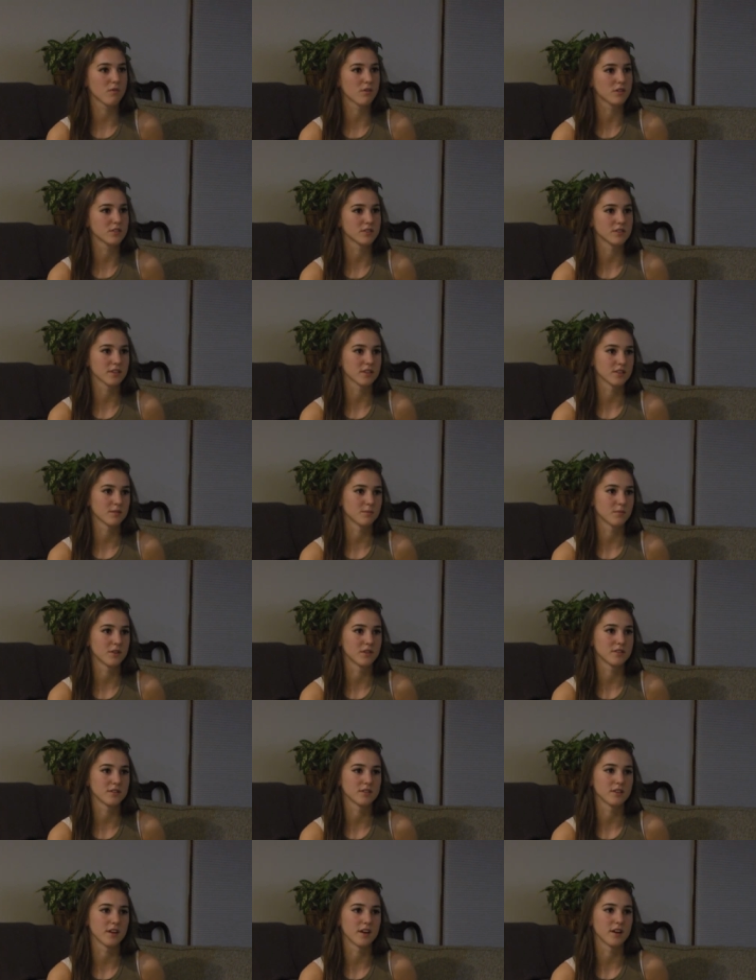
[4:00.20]
over six
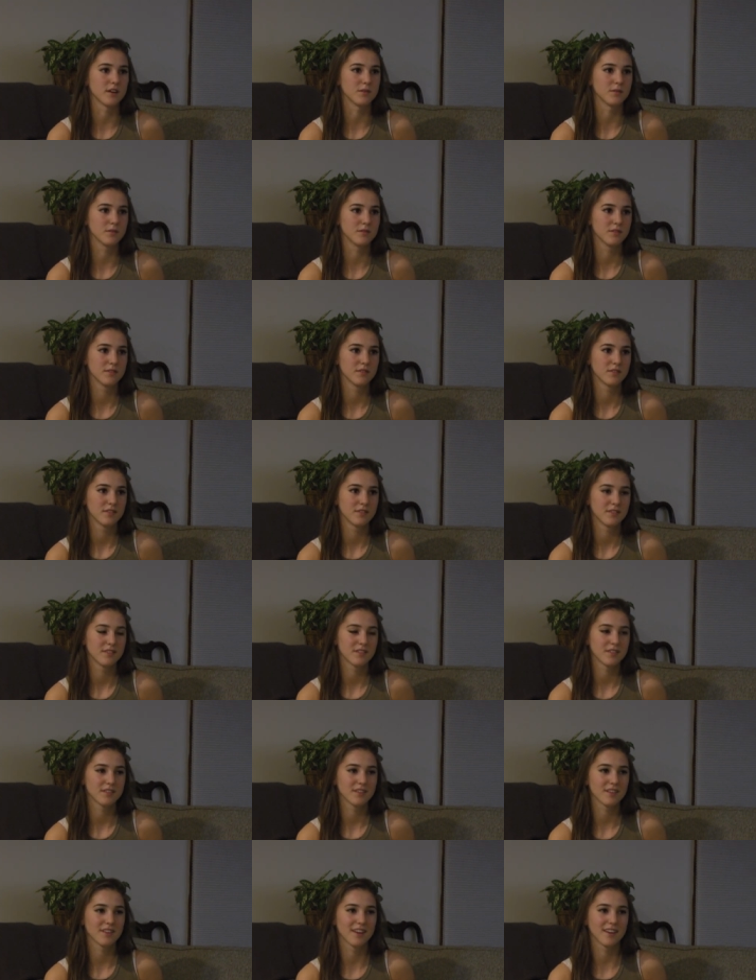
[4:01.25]
months now.
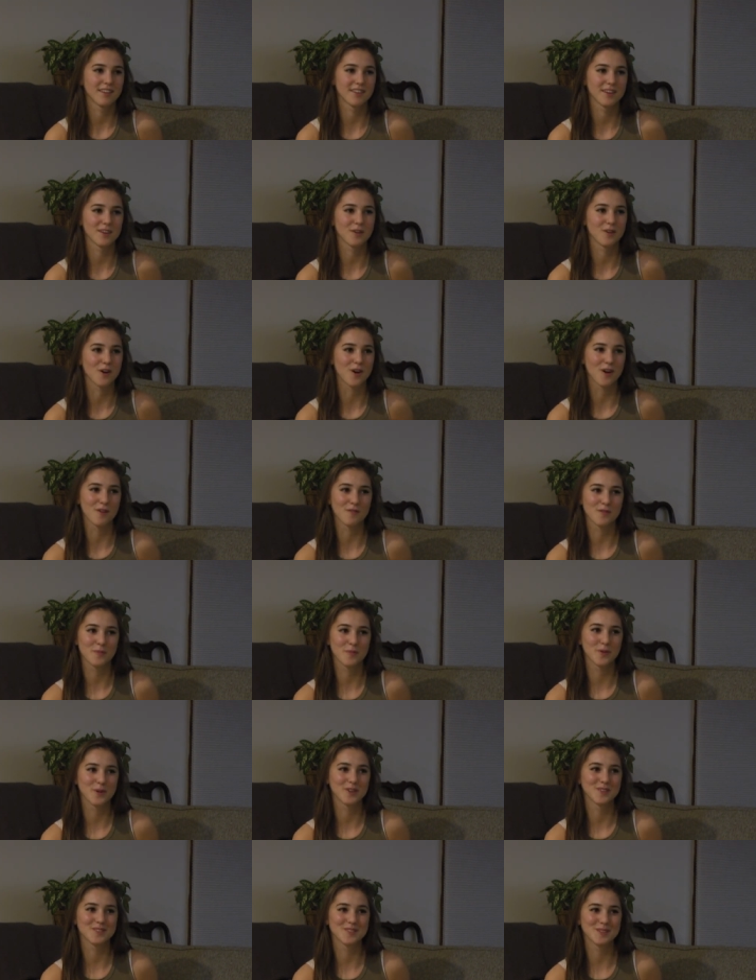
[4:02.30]
Kind of like off the
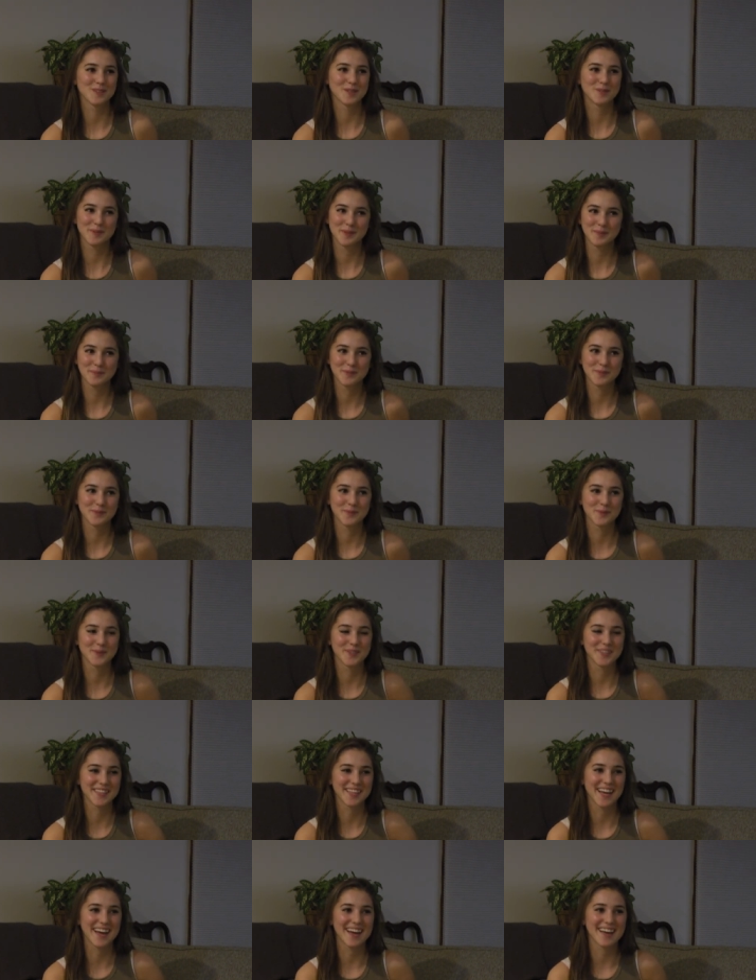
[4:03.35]
books a little bit
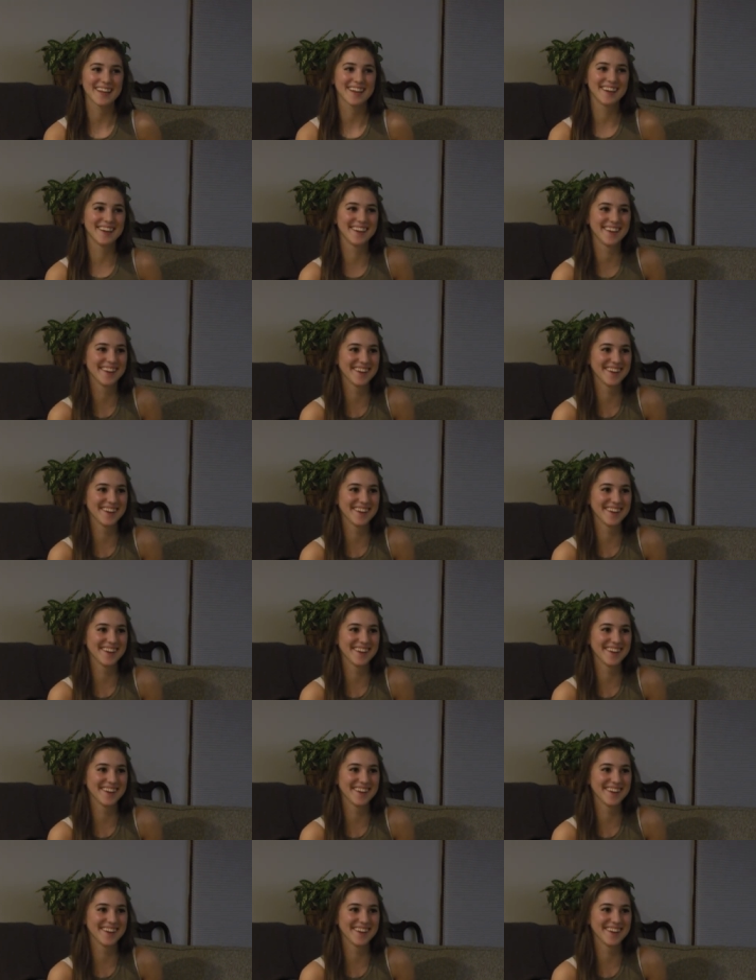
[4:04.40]
before that.